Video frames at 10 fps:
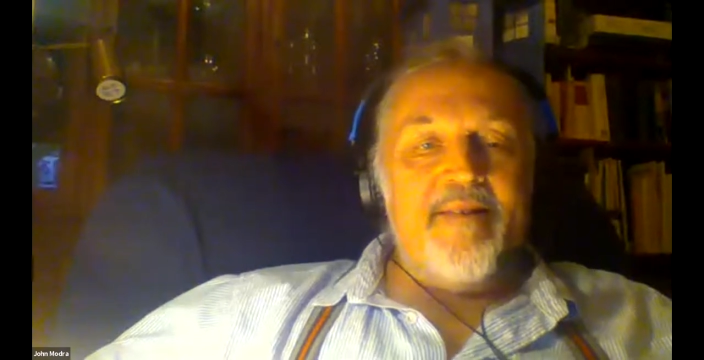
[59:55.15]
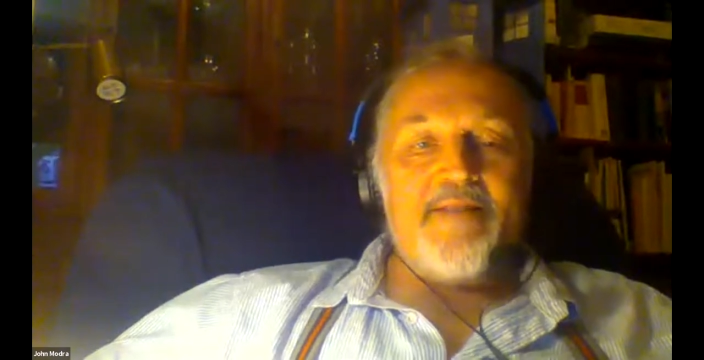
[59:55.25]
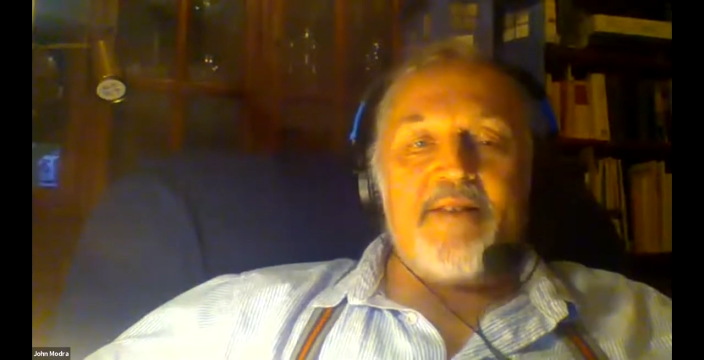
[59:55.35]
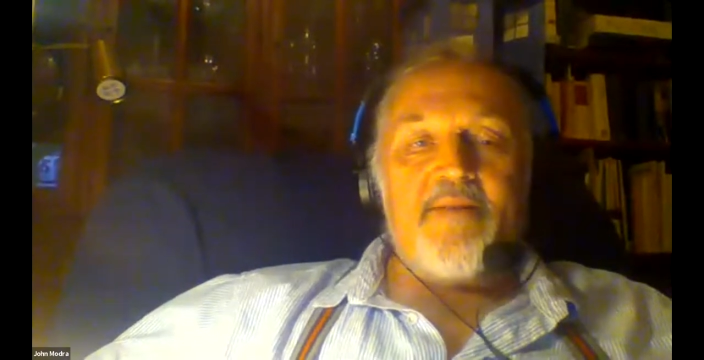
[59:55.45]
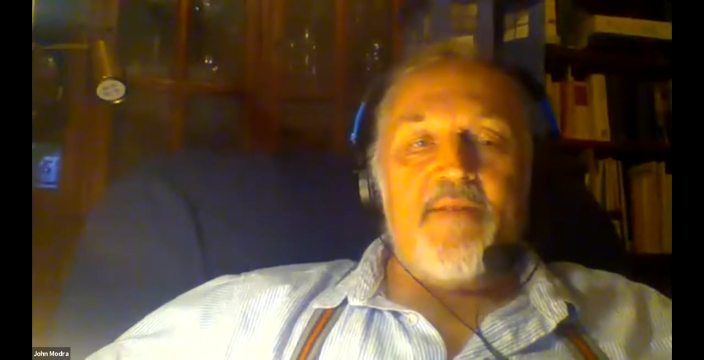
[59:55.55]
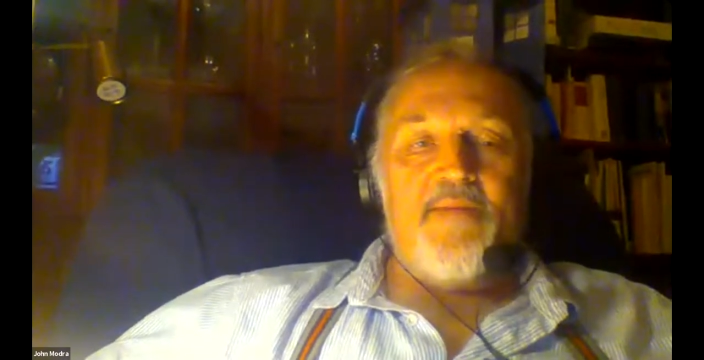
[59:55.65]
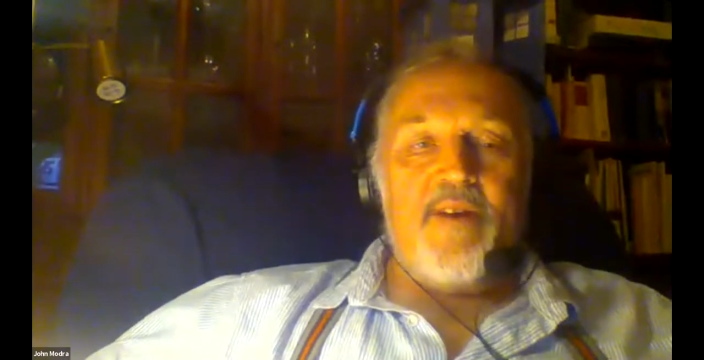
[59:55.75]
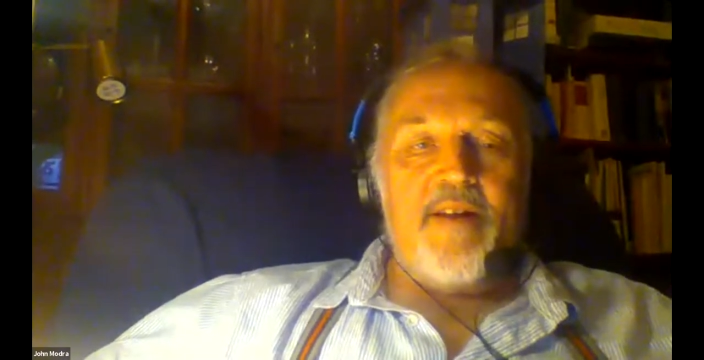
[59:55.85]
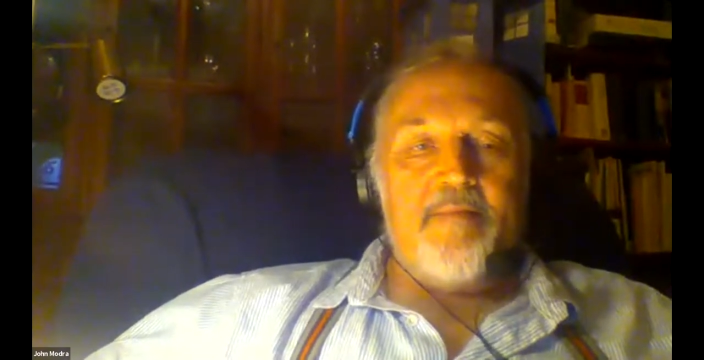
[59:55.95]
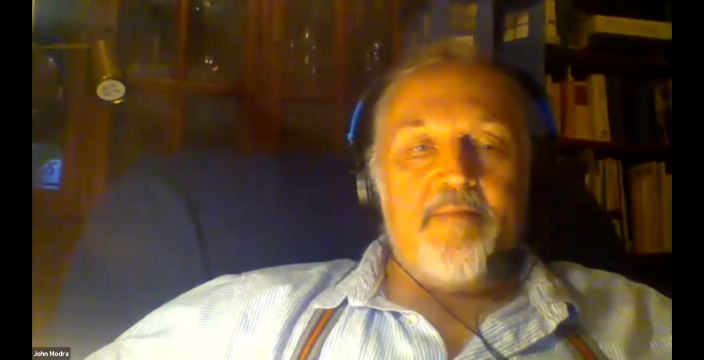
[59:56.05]
it's a great
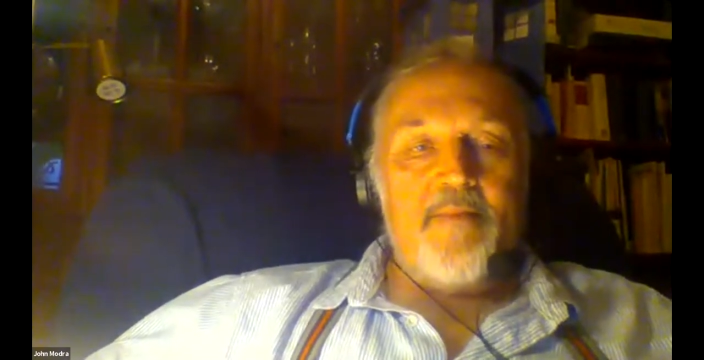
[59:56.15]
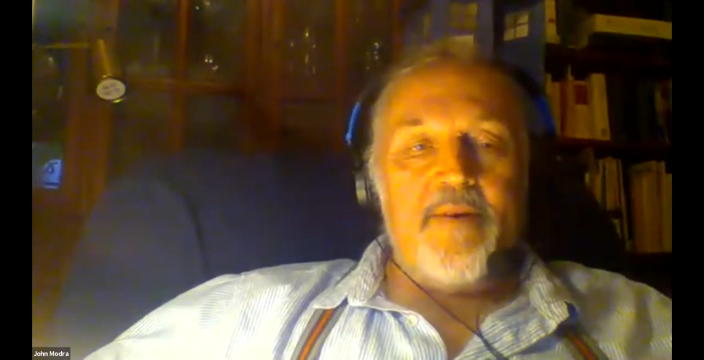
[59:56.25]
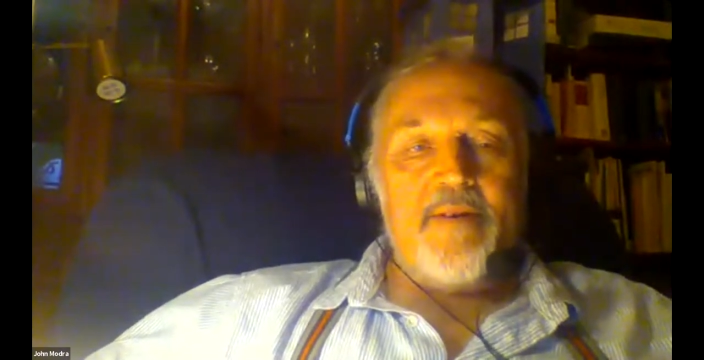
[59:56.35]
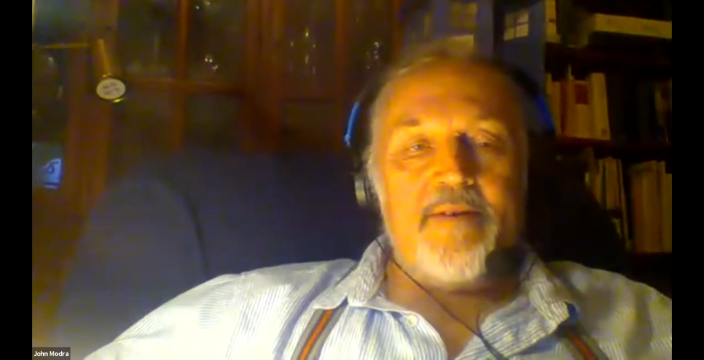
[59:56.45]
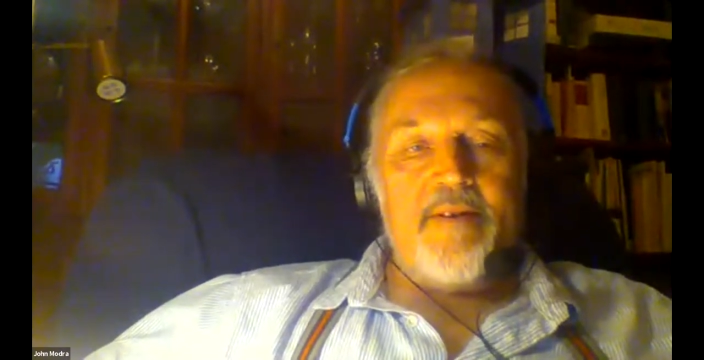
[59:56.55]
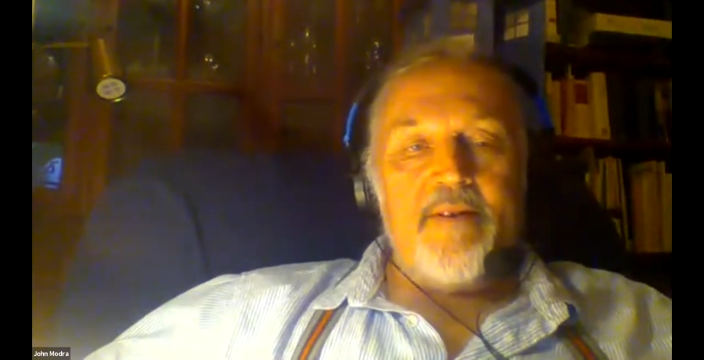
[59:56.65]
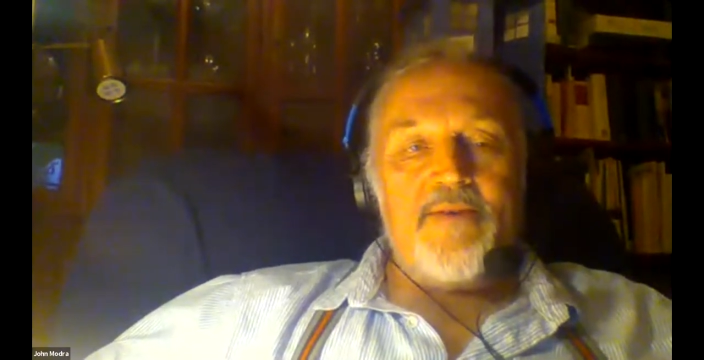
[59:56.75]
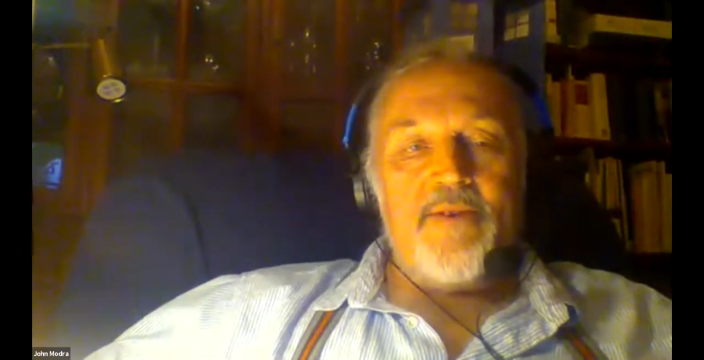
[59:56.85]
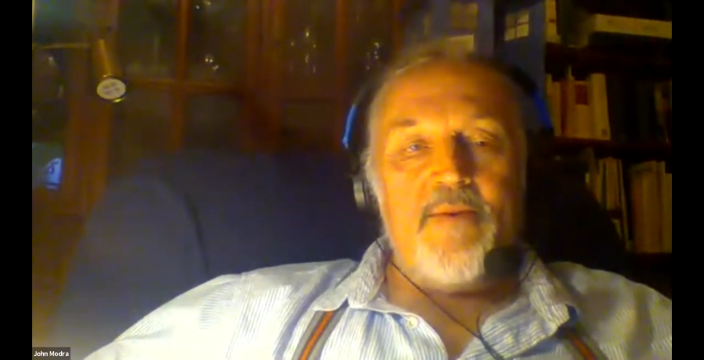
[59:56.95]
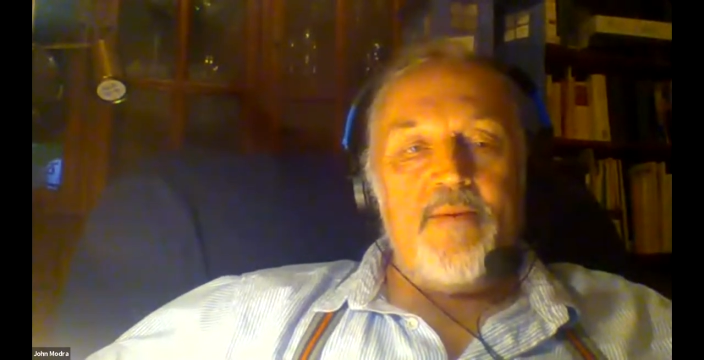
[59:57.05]
freedom, whereas
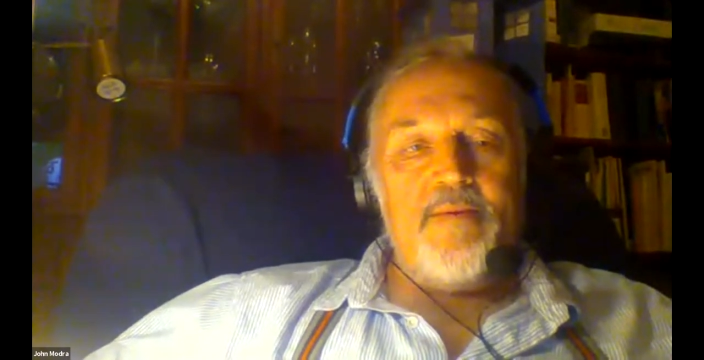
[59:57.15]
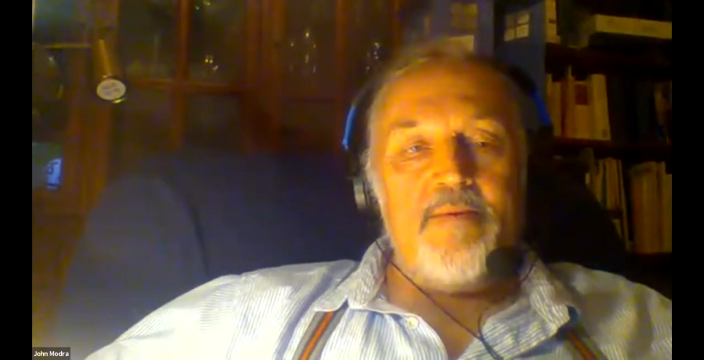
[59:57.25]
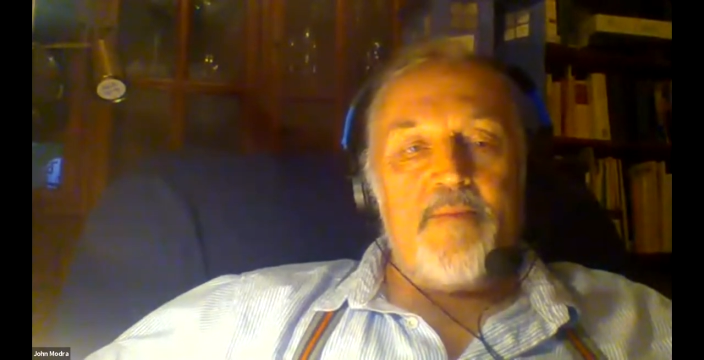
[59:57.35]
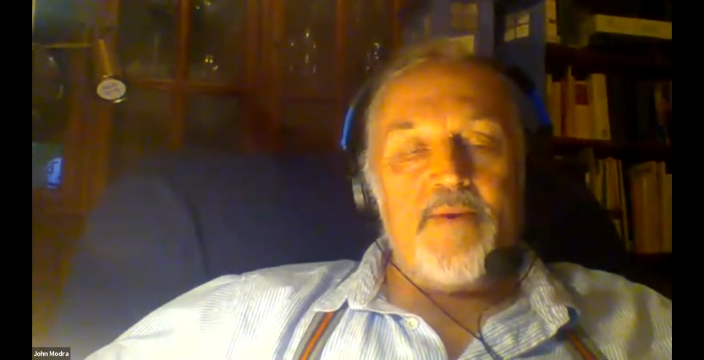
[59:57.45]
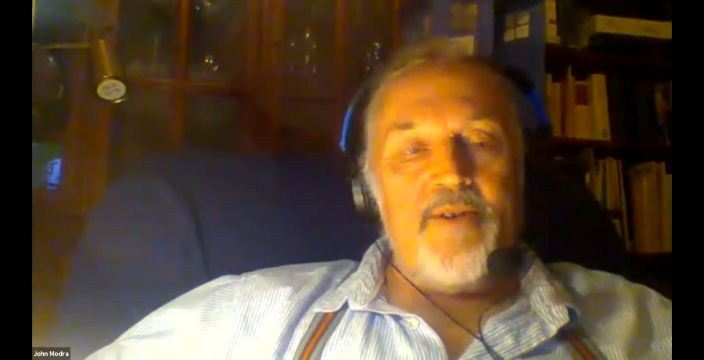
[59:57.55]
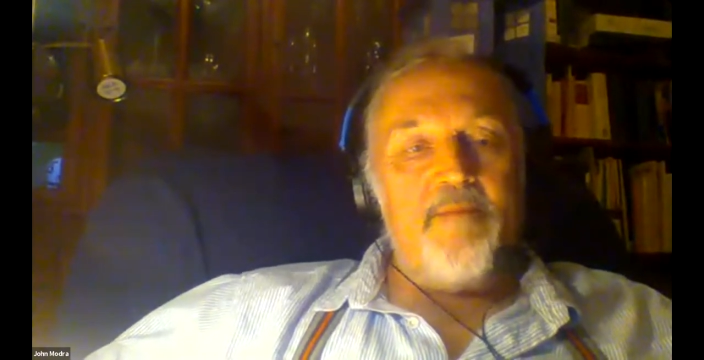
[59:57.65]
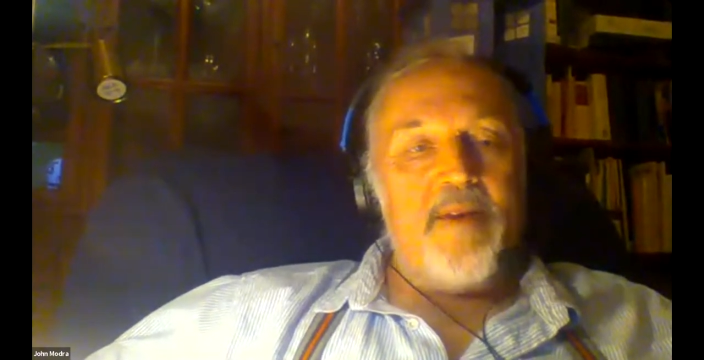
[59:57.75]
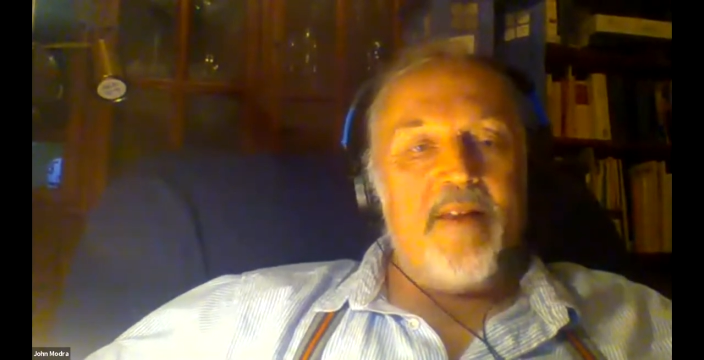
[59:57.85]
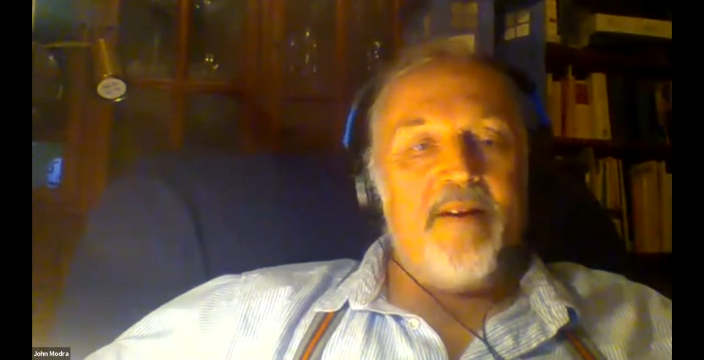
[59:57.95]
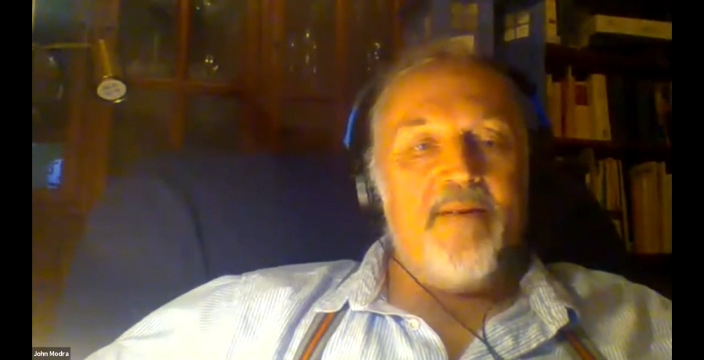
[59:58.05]
those who presume
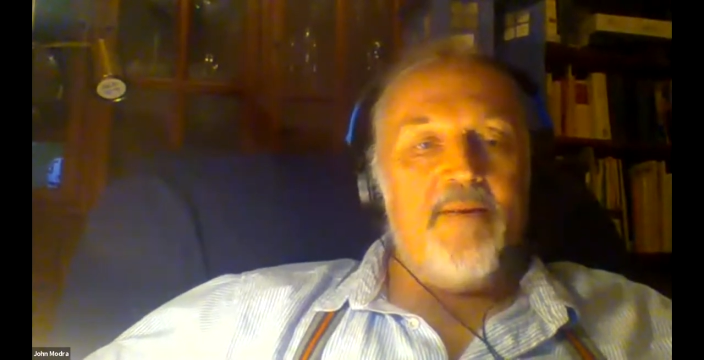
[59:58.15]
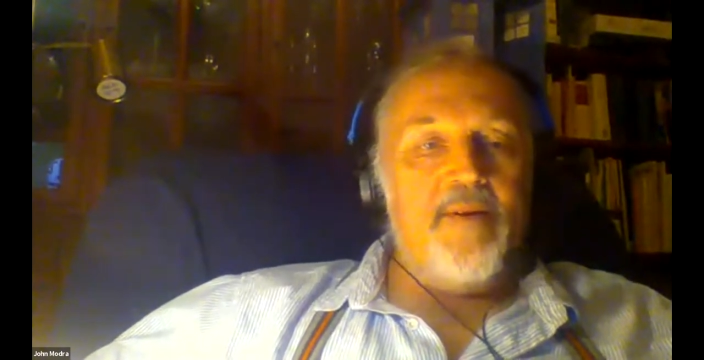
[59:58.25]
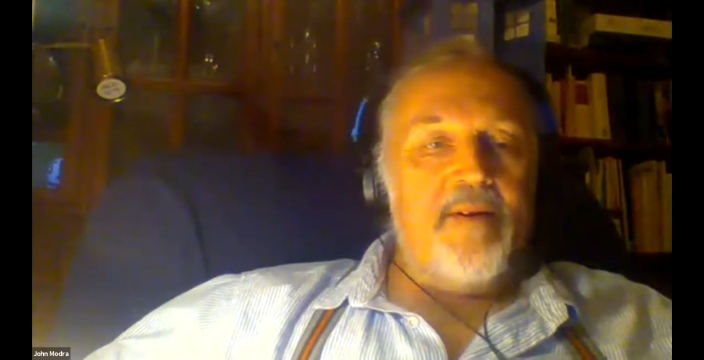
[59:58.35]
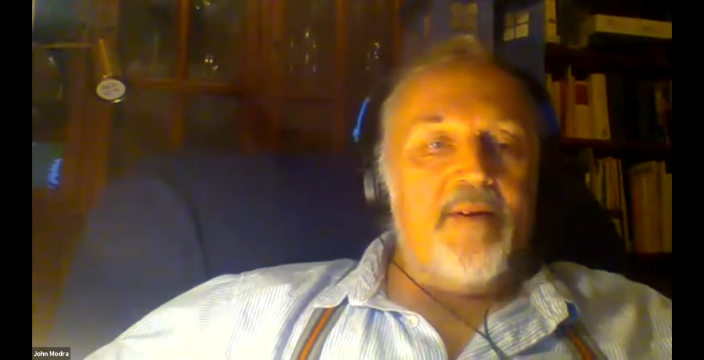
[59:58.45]
to know